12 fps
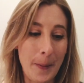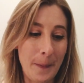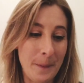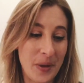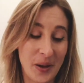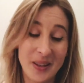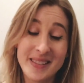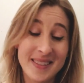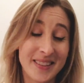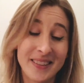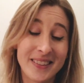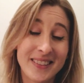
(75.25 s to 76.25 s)

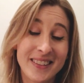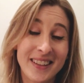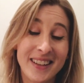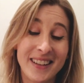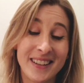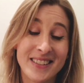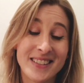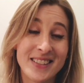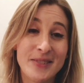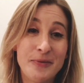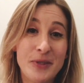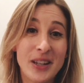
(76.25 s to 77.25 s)
person, and
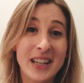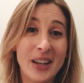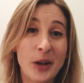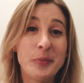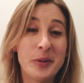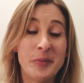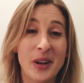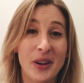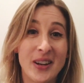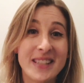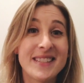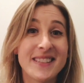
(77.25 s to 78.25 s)
she really opened my
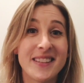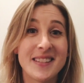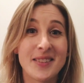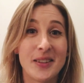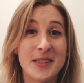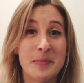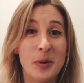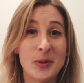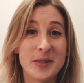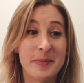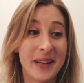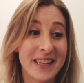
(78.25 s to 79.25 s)
eyes to those kinds of
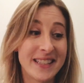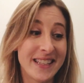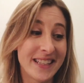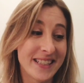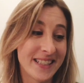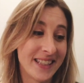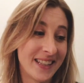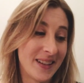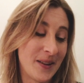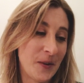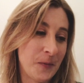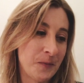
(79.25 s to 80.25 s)
possibilities.
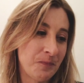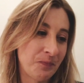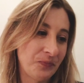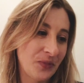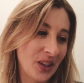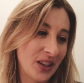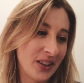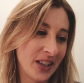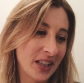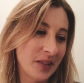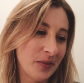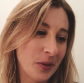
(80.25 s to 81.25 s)
I
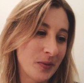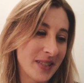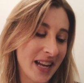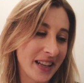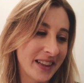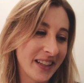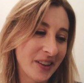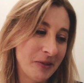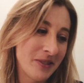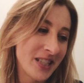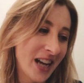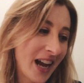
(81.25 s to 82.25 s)
think if there was anything I
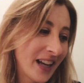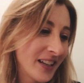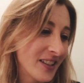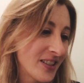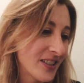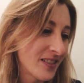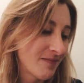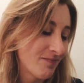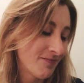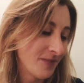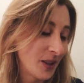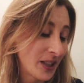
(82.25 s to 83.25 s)
would change
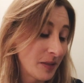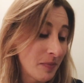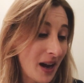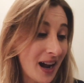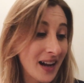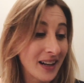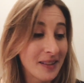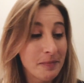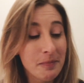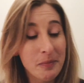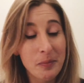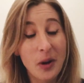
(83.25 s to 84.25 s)
looking back,
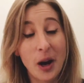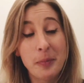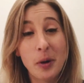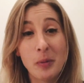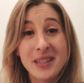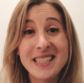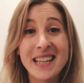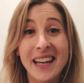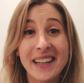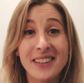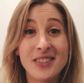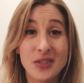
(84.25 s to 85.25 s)
I'd probably
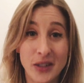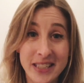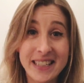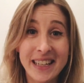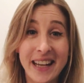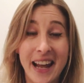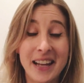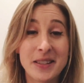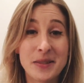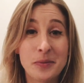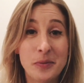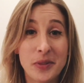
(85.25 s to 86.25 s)
say trying to
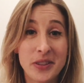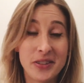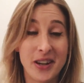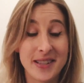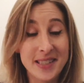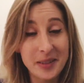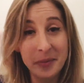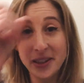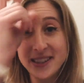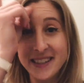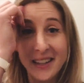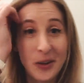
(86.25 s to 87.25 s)
connect with the trans
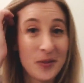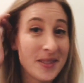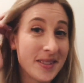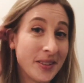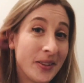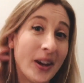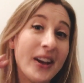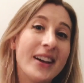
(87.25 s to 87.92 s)
community a lot sooner.